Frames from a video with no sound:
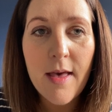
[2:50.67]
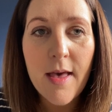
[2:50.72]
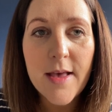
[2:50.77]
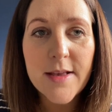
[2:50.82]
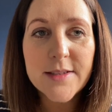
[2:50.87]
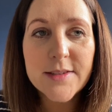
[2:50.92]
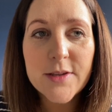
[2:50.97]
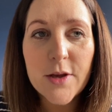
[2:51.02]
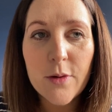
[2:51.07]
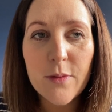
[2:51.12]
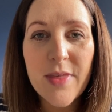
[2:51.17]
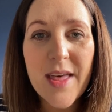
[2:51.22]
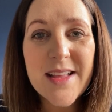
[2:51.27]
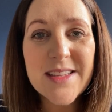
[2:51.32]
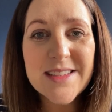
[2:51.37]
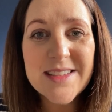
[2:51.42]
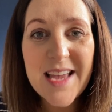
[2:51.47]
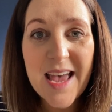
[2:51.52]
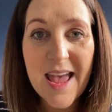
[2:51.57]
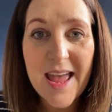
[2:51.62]
So
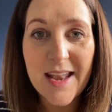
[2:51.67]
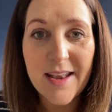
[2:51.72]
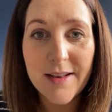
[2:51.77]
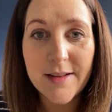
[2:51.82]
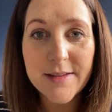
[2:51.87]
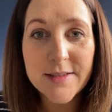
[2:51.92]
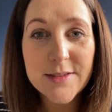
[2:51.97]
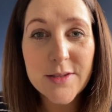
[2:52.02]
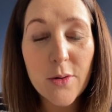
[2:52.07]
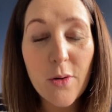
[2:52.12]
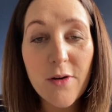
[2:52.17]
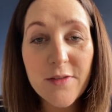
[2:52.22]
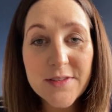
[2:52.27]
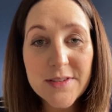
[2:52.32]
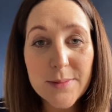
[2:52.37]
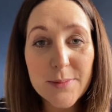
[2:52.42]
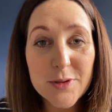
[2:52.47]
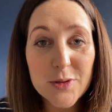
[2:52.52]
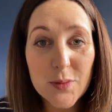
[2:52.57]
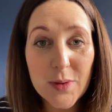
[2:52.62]
that's 10. So
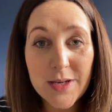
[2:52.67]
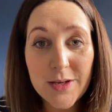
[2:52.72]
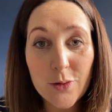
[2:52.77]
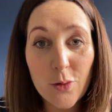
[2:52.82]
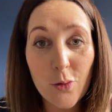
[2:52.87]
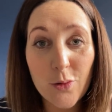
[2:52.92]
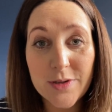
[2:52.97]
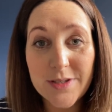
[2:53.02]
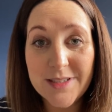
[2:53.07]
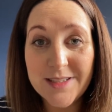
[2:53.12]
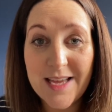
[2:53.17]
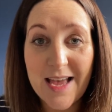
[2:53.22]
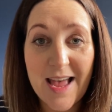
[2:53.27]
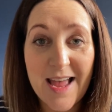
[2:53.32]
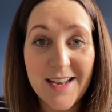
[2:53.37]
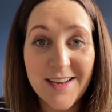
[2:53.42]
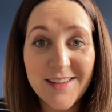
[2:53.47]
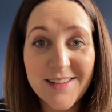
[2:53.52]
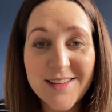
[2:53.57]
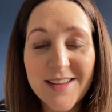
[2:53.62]
obviously between 0 and
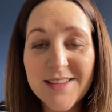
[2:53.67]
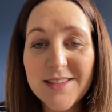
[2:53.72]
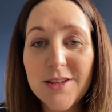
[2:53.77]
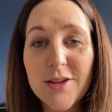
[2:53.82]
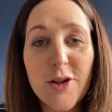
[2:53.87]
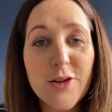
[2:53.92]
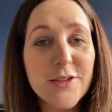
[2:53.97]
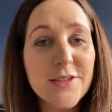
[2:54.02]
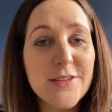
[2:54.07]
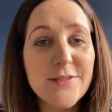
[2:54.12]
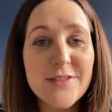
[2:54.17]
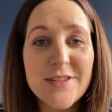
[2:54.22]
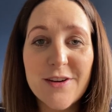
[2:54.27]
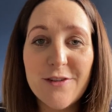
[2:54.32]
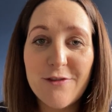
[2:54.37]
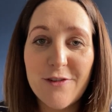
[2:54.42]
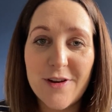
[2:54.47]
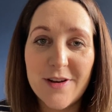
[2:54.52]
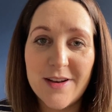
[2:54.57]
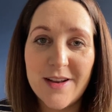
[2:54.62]
10, there's lots of
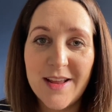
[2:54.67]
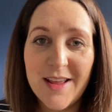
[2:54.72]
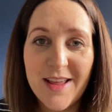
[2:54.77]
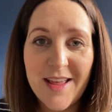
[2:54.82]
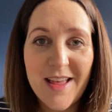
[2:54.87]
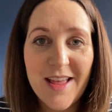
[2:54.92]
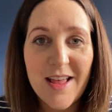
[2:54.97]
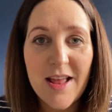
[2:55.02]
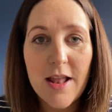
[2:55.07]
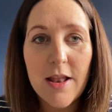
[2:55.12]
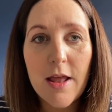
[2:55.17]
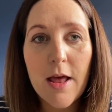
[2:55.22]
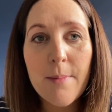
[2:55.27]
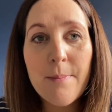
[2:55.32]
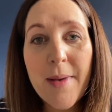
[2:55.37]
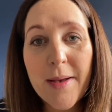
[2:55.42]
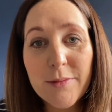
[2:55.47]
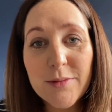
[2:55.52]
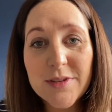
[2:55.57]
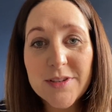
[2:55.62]
different
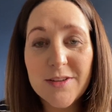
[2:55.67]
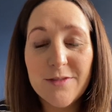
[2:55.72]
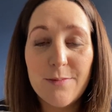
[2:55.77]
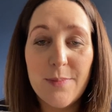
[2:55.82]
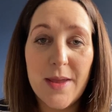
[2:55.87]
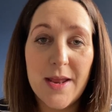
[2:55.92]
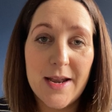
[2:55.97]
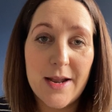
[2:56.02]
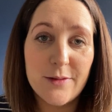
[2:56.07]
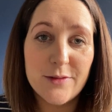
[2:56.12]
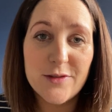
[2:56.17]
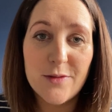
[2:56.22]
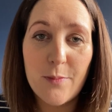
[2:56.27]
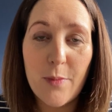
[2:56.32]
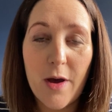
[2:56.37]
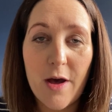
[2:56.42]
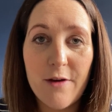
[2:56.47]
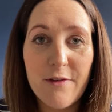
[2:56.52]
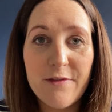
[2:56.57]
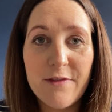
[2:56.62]
amounts of being out of
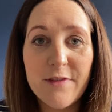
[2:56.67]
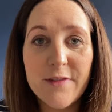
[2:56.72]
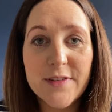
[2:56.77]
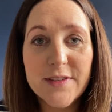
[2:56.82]
breath.